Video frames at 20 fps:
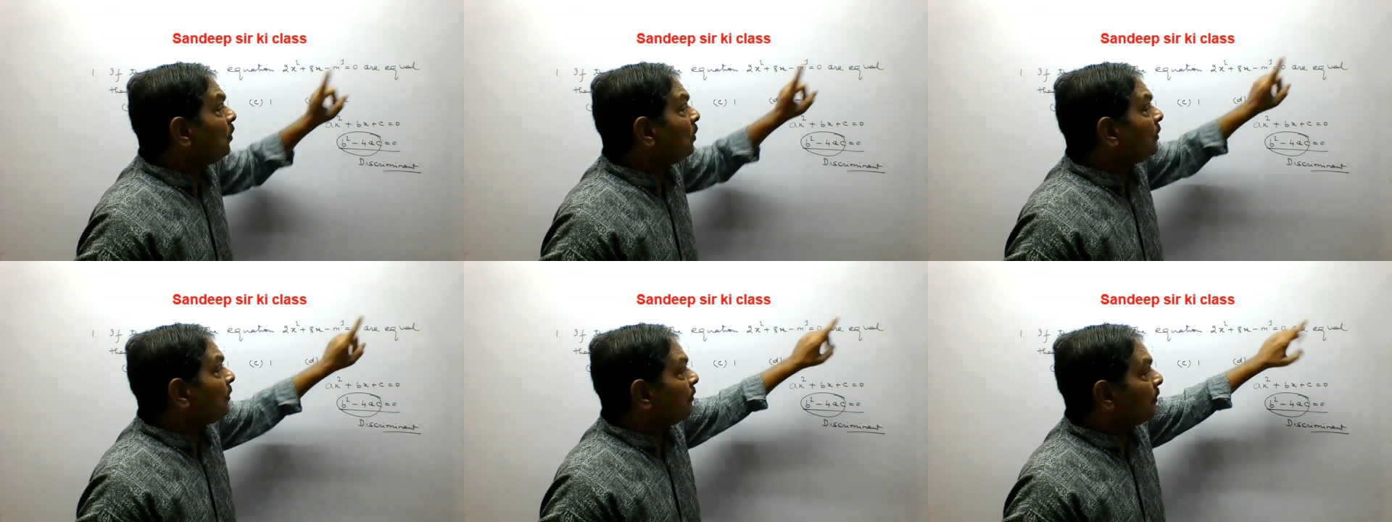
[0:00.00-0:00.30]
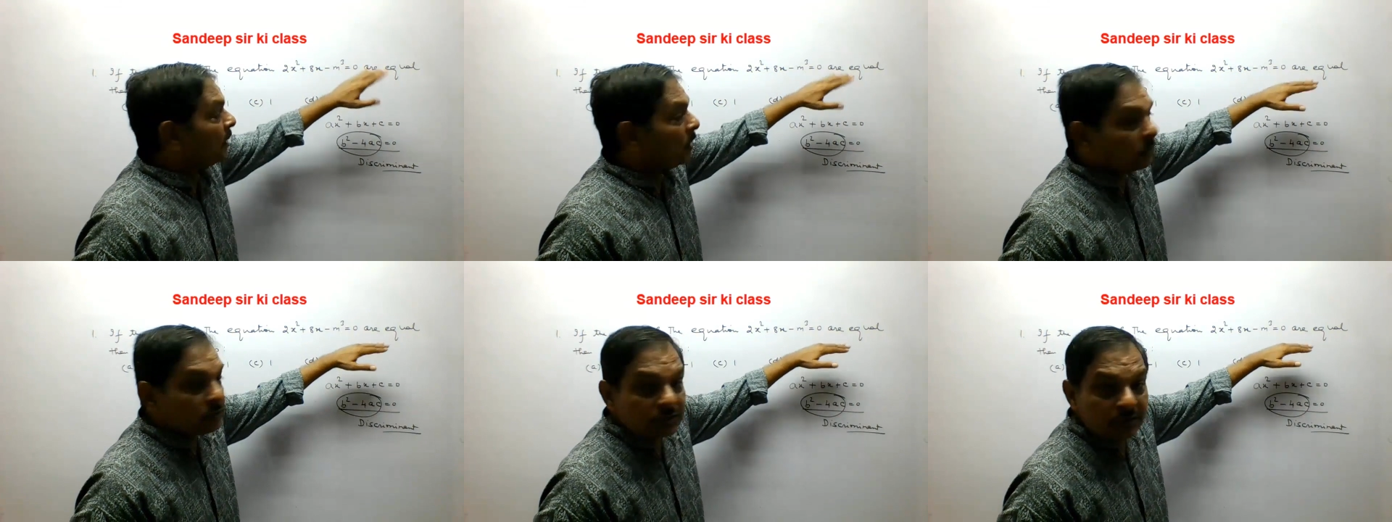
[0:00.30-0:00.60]

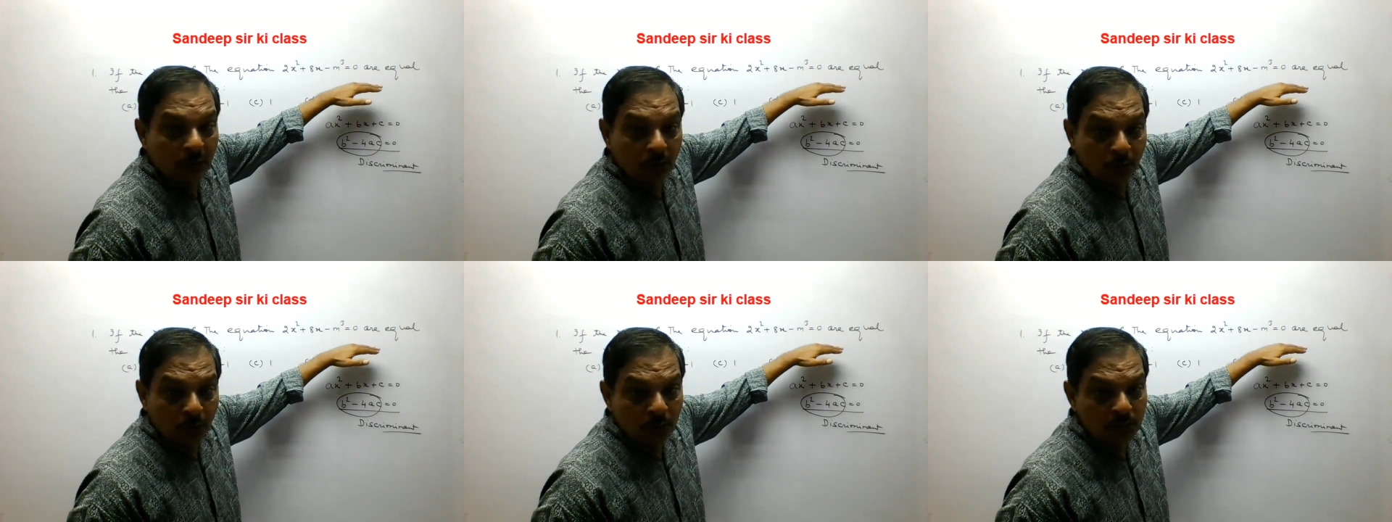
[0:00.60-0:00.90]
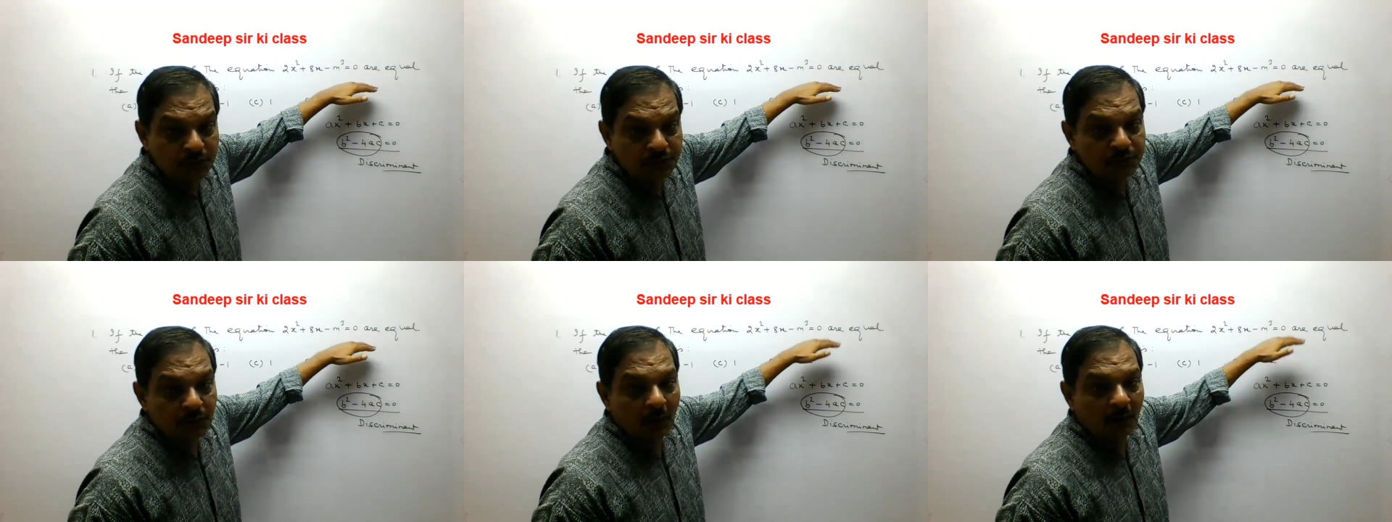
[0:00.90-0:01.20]
because the roots
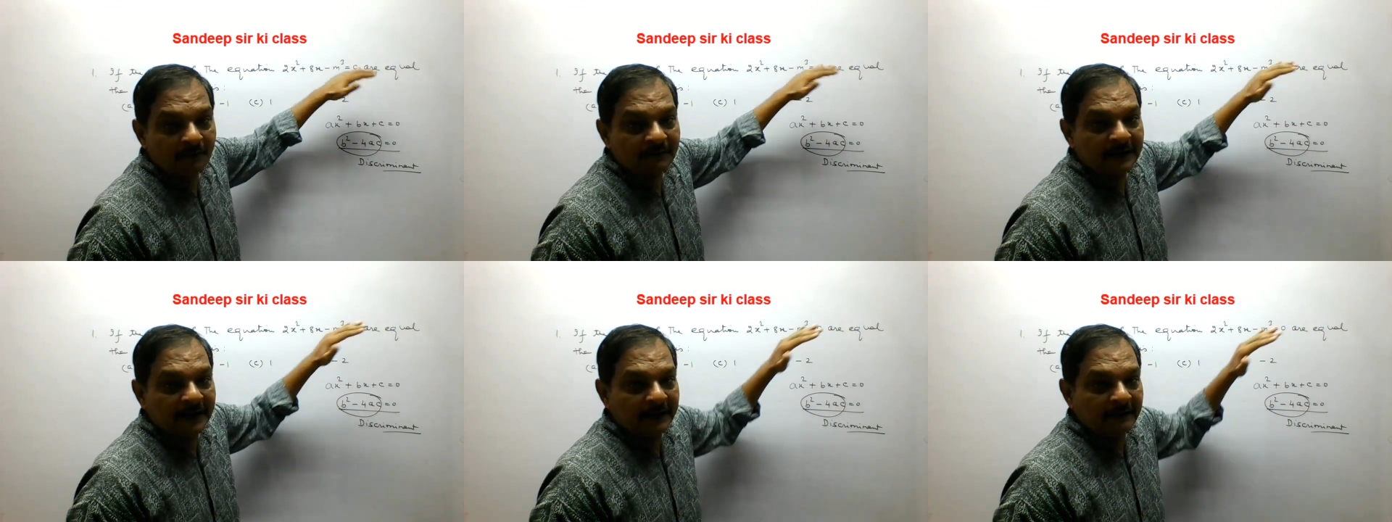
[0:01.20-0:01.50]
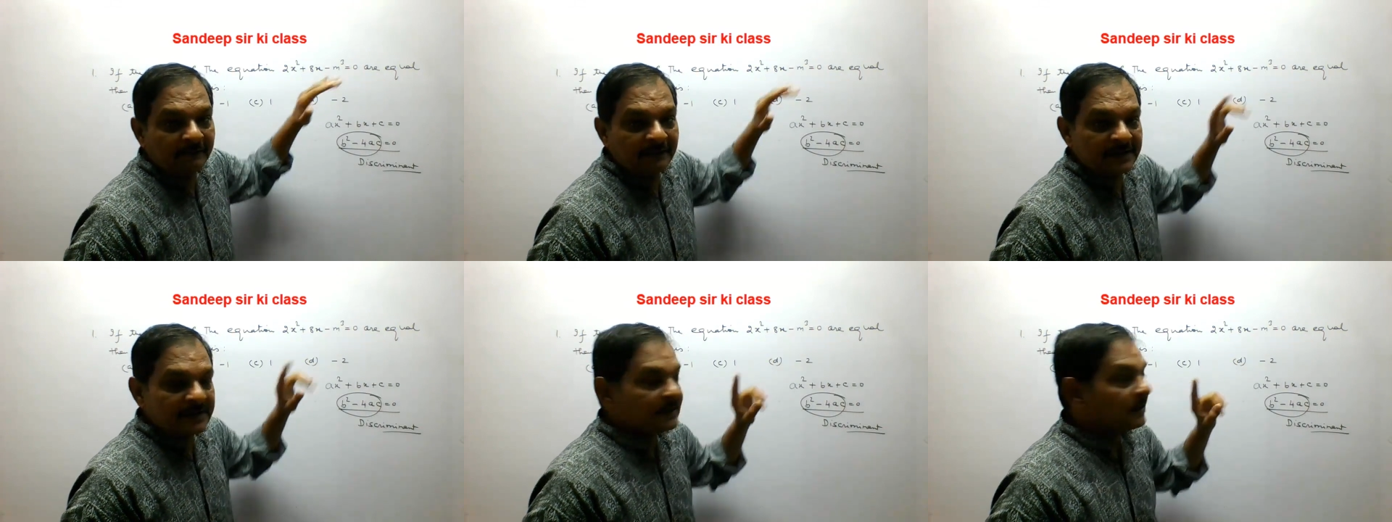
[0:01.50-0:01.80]
of the
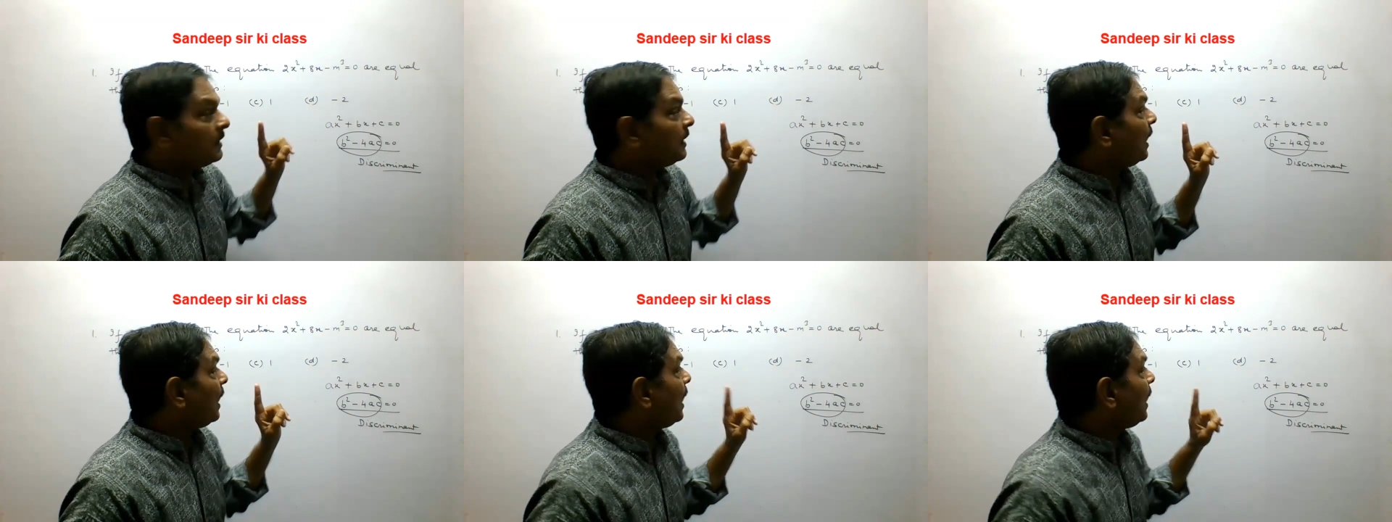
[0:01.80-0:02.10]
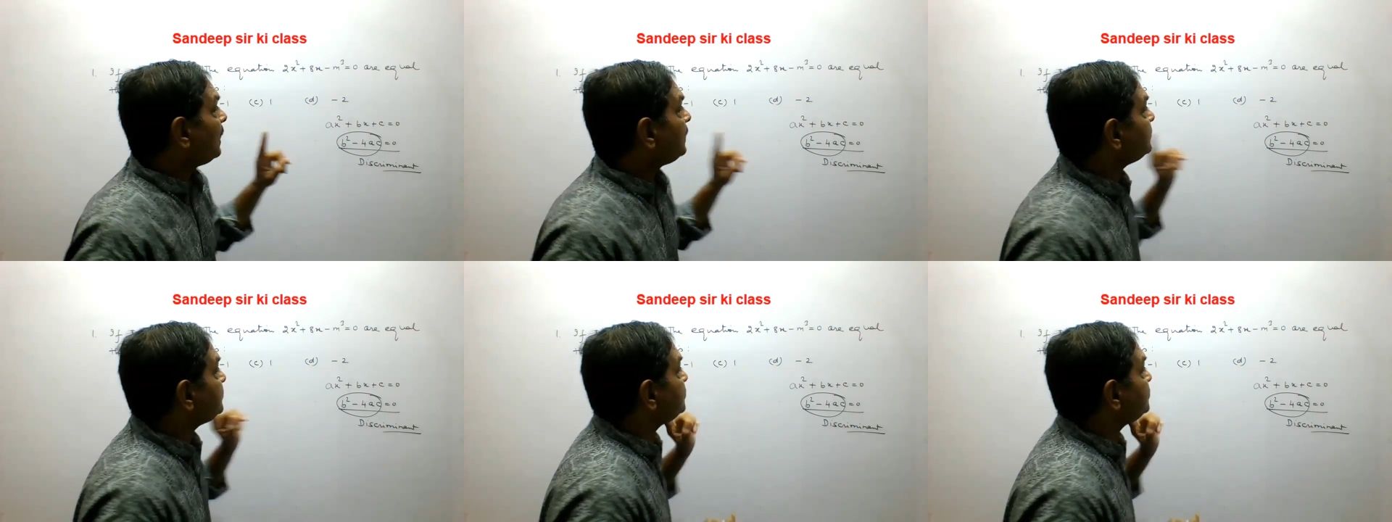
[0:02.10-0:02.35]
equation are